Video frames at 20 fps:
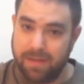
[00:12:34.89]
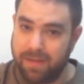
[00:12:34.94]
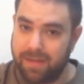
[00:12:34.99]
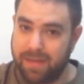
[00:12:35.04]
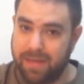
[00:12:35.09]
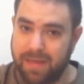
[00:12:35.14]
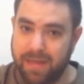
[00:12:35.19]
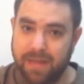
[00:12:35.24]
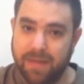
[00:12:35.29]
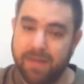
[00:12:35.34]

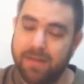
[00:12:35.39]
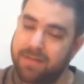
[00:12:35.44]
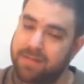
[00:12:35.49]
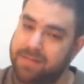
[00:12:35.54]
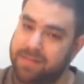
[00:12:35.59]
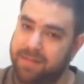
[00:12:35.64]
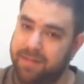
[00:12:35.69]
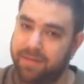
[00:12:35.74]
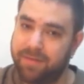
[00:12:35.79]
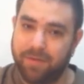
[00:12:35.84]
Again,
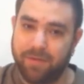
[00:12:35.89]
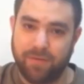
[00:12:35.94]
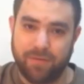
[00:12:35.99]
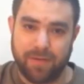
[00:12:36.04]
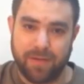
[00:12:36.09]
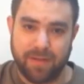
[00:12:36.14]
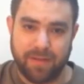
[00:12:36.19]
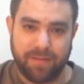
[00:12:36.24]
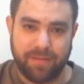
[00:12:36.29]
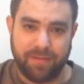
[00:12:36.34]
0,
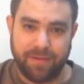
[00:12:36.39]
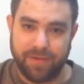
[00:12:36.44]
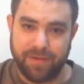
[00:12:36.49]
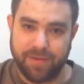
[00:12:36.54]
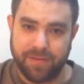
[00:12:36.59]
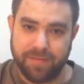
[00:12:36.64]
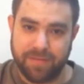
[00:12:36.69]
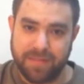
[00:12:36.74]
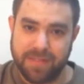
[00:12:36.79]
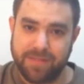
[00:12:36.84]
1, 3
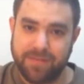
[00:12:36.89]
on the B